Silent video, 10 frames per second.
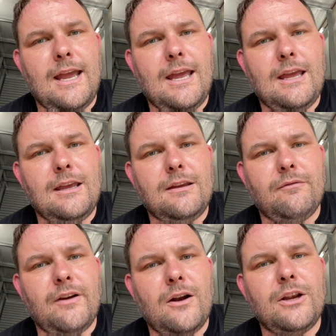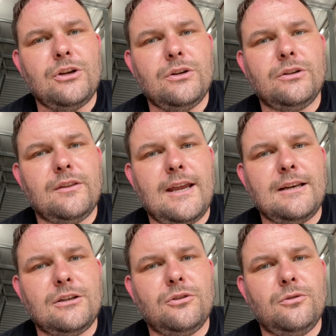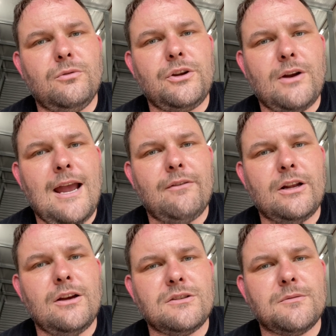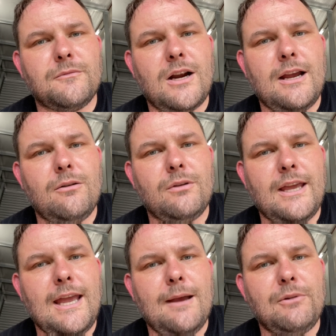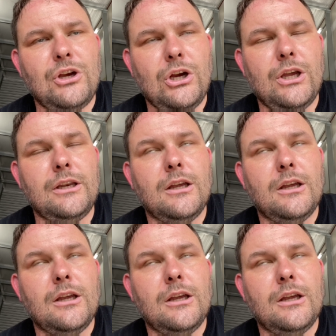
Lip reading: a very good thing to do when you're having a custom ground cam cut.